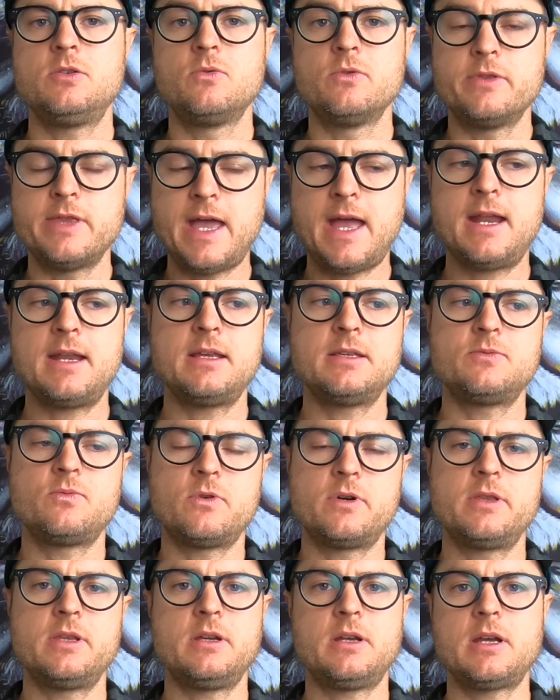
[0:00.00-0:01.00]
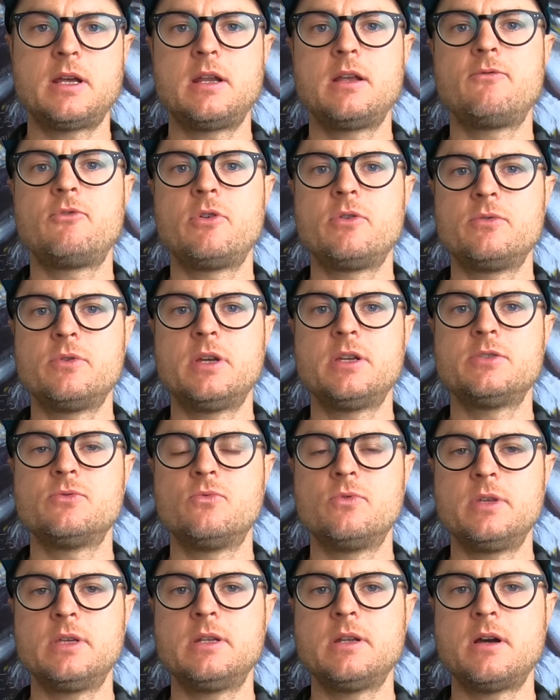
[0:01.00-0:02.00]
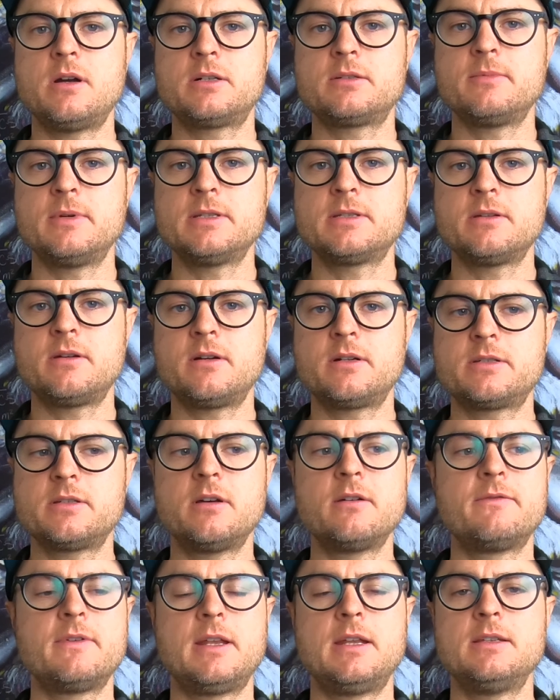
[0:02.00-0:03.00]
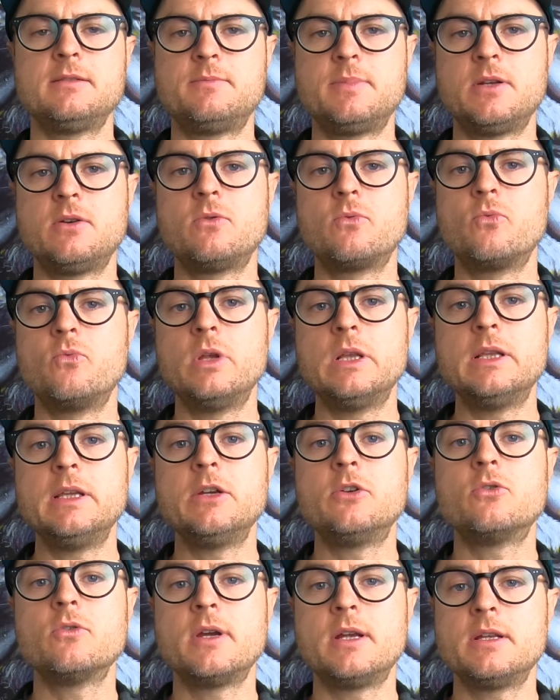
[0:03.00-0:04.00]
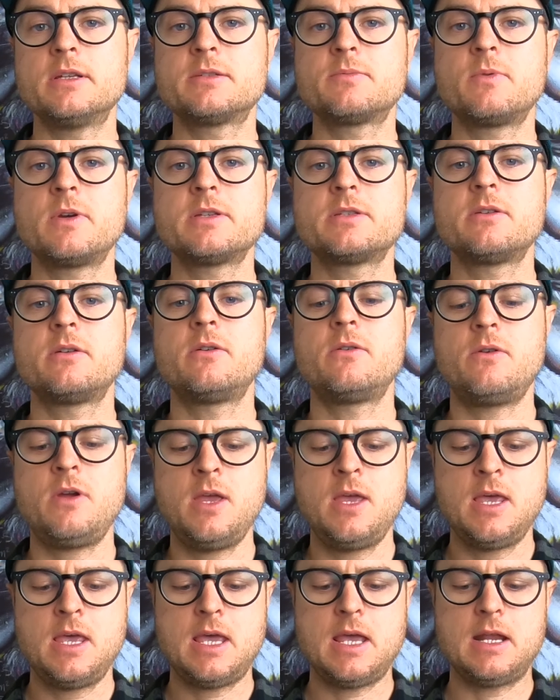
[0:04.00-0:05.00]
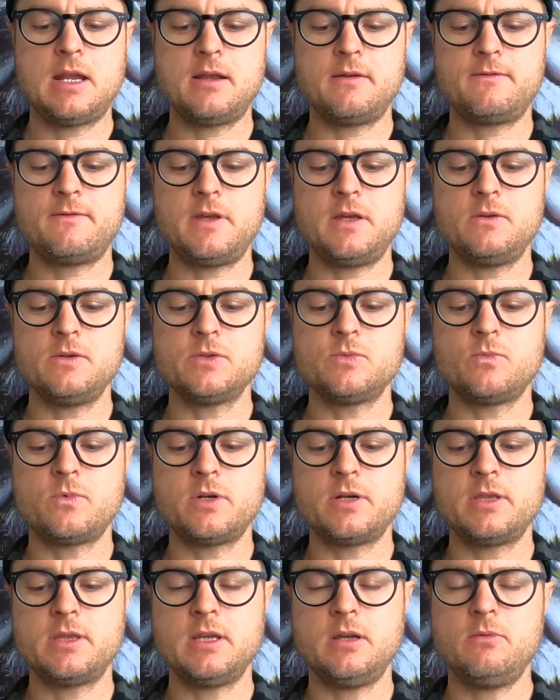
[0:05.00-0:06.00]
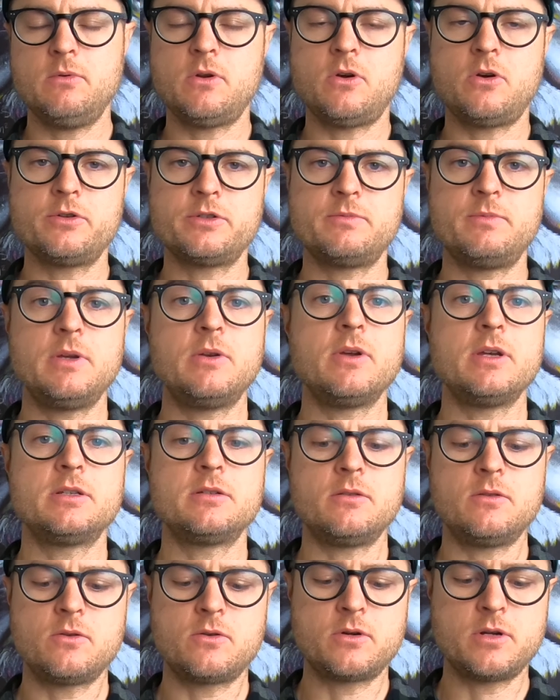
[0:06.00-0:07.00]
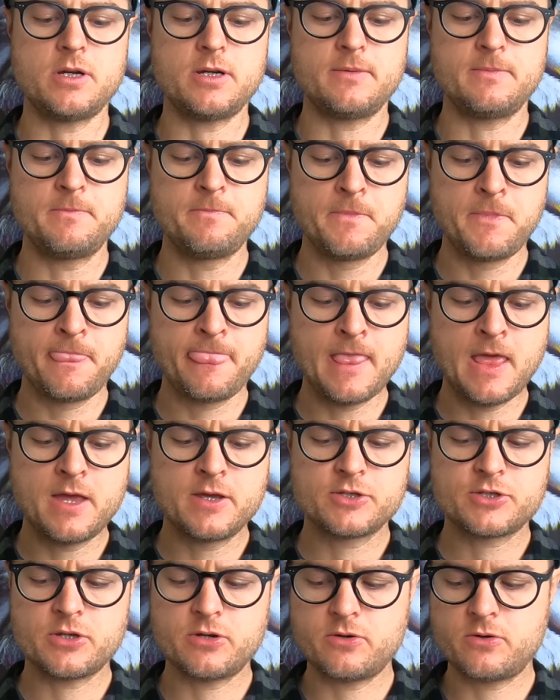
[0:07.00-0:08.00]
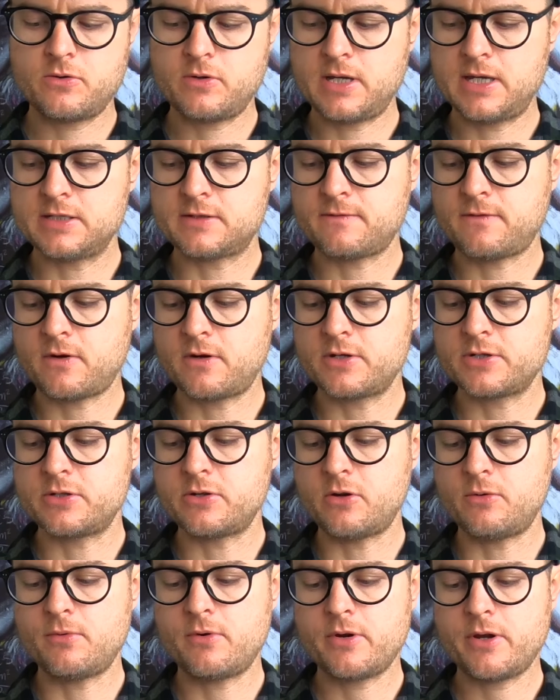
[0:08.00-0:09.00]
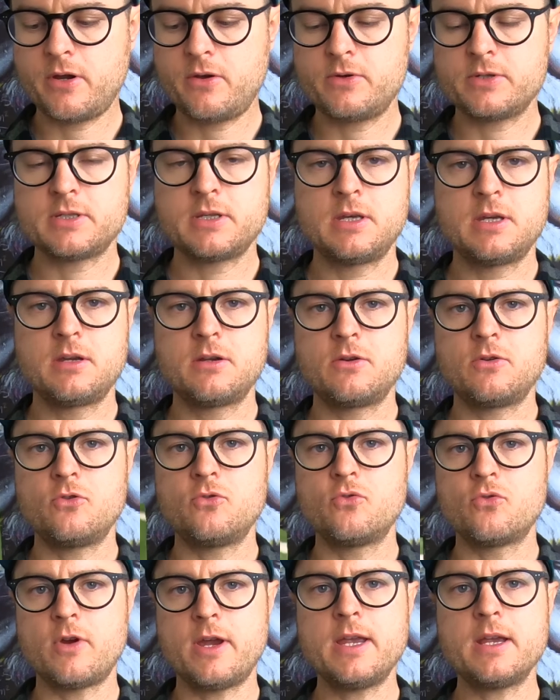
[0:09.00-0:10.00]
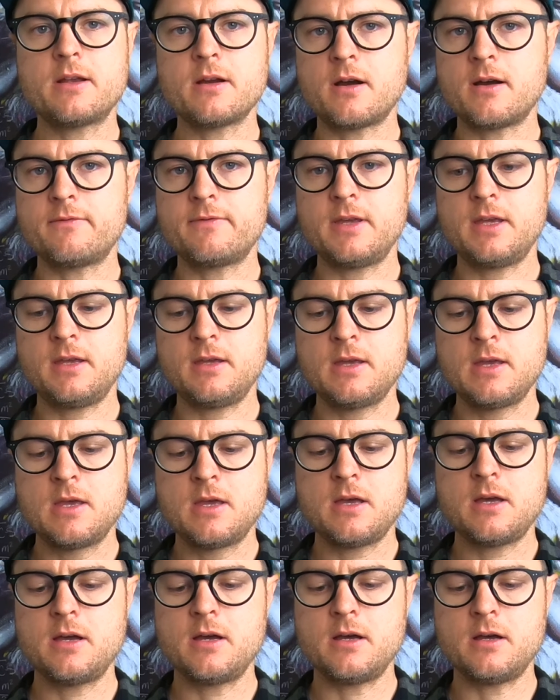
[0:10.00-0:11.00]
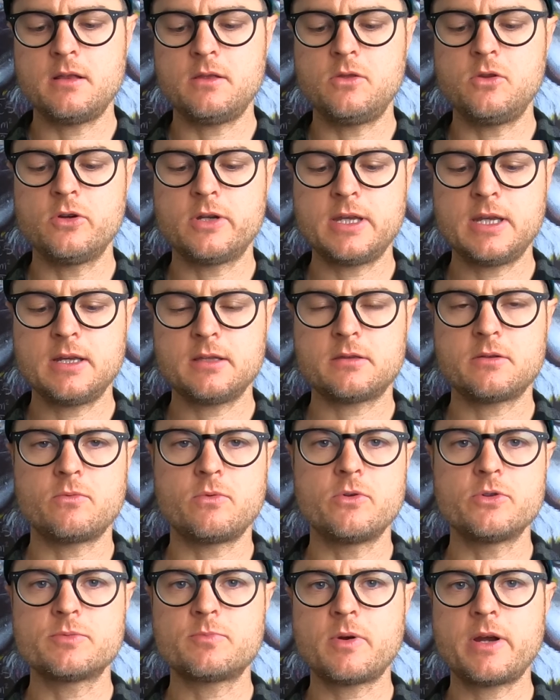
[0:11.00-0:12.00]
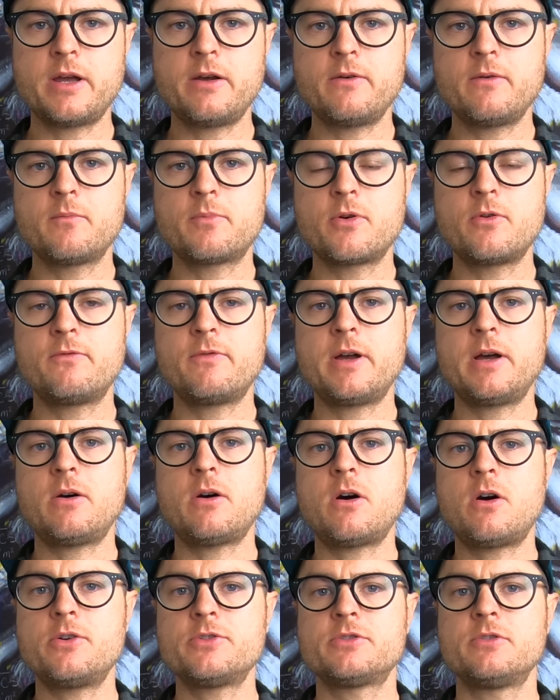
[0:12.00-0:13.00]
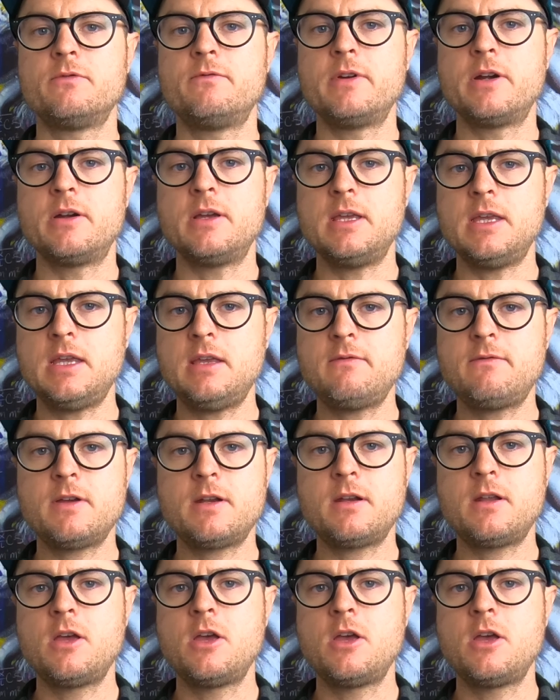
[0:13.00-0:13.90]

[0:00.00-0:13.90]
that is one that kind of has really knocked my socks off and has been a really great espresso. And I feel is one that would also be great to learn on. So as far as Noble goes, great coffee. Looking at the roast profile, also very even,